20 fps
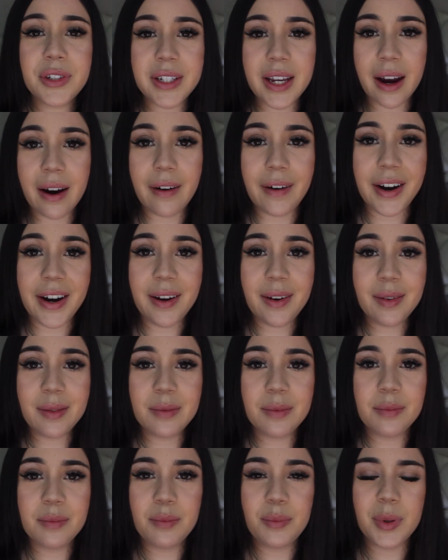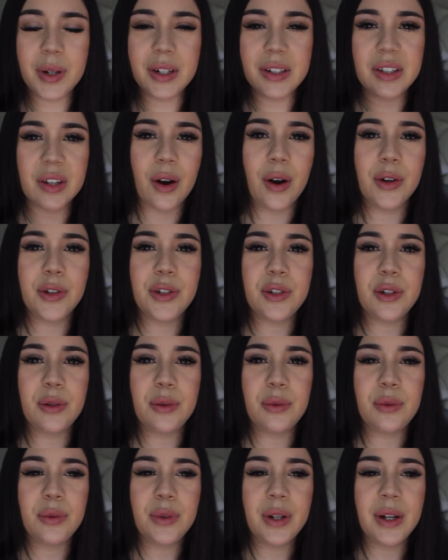scary, but it's
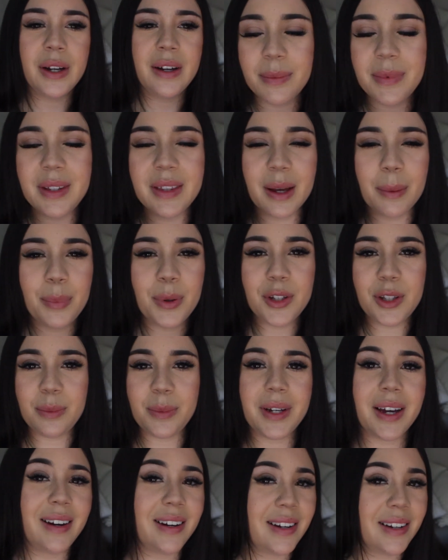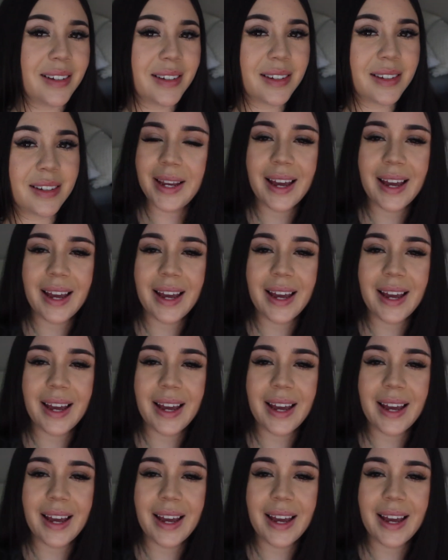also something that puts me at ease.